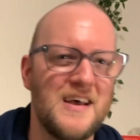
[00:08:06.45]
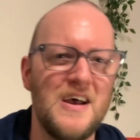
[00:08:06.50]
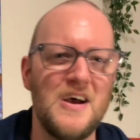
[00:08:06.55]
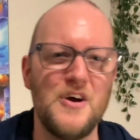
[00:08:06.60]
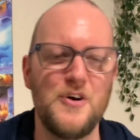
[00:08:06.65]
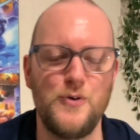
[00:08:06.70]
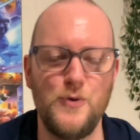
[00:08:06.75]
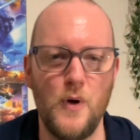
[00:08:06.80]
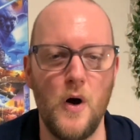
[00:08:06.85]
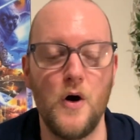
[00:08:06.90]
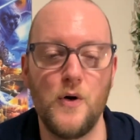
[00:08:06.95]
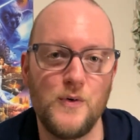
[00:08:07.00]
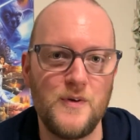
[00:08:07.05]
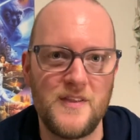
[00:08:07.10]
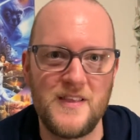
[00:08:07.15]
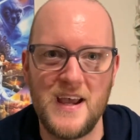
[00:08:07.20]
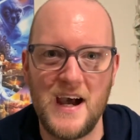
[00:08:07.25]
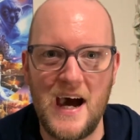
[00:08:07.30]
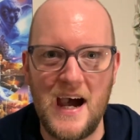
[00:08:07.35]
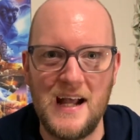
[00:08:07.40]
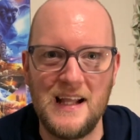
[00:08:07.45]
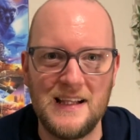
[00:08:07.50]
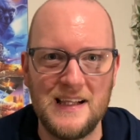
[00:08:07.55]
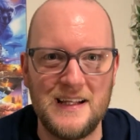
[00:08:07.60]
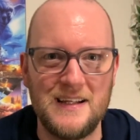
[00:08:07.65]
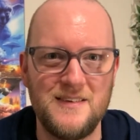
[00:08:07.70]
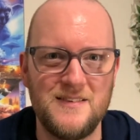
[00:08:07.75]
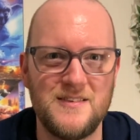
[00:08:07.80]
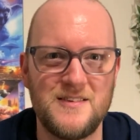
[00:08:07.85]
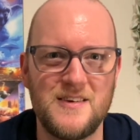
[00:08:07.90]
who owned the
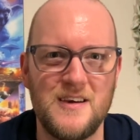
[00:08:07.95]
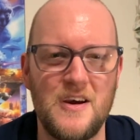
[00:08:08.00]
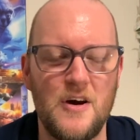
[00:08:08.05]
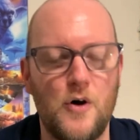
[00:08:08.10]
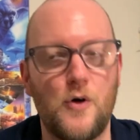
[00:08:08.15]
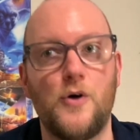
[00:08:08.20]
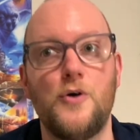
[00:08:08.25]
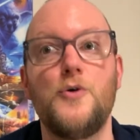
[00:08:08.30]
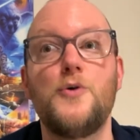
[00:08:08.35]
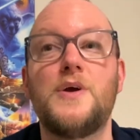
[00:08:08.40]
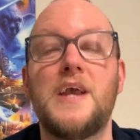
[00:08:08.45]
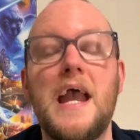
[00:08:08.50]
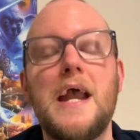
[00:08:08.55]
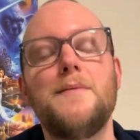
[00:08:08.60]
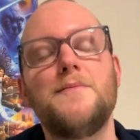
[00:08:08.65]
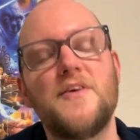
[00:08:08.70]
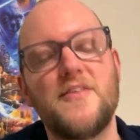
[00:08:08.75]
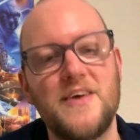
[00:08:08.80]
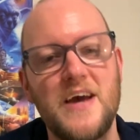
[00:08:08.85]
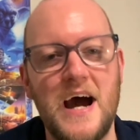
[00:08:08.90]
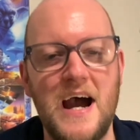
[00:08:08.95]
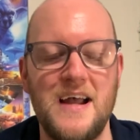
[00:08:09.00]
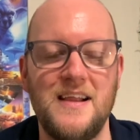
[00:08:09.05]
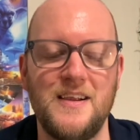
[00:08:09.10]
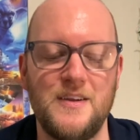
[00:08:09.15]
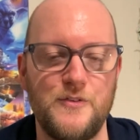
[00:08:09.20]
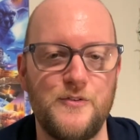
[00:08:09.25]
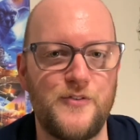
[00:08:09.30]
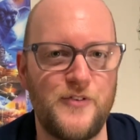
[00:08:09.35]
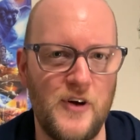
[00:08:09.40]
island, or who came to the
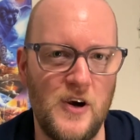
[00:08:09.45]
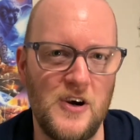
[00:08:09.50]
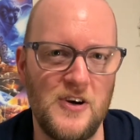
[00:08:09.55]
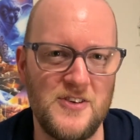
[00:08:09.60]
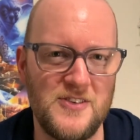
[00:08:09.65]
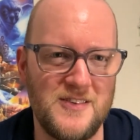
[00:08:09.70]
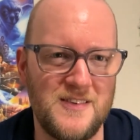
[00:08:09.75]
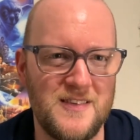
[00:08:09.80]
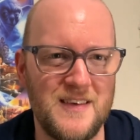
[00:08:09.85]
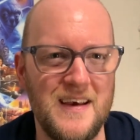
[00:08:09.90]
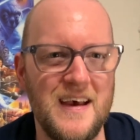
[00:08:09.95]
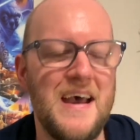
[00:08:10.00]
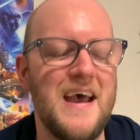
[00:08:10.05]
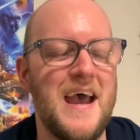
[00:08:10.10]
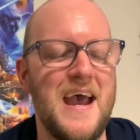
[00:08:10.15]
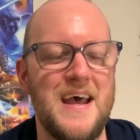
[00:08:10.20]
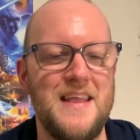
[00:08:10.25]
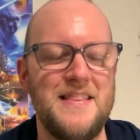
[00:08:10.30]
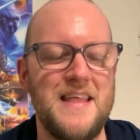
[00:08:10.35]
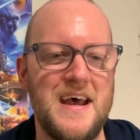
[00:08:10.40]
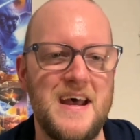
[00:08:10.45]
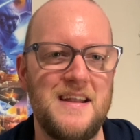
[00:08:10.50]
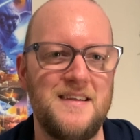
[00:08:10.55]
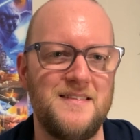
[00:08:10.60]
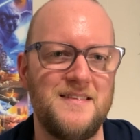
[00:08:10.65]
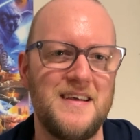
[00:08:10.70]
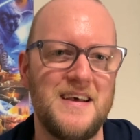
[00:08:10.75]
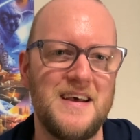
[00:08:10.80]
island first, and then,